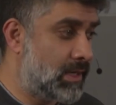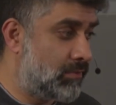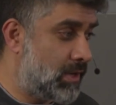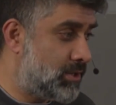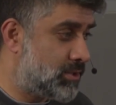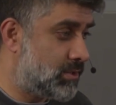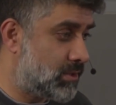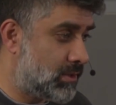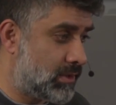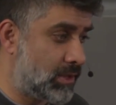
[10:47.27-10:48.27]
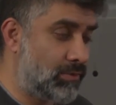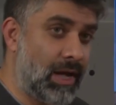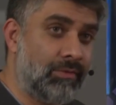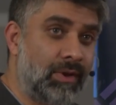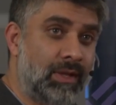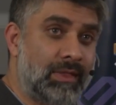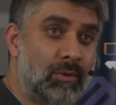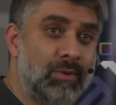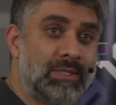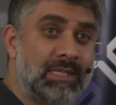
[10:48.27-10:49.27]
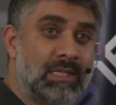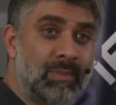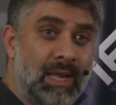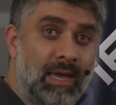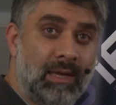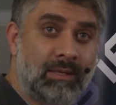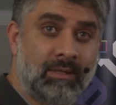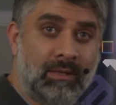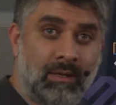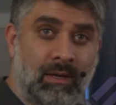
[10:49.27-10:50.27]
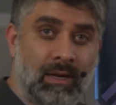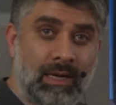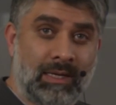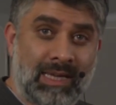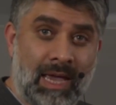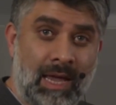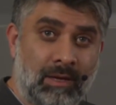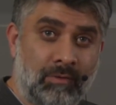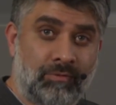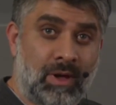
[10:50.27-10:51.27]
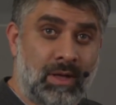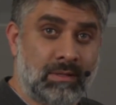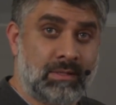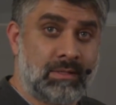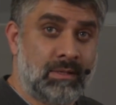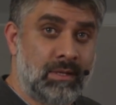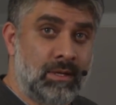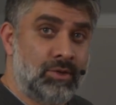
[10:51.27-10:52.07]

innovations other than graphene that was displayed in Caen in France,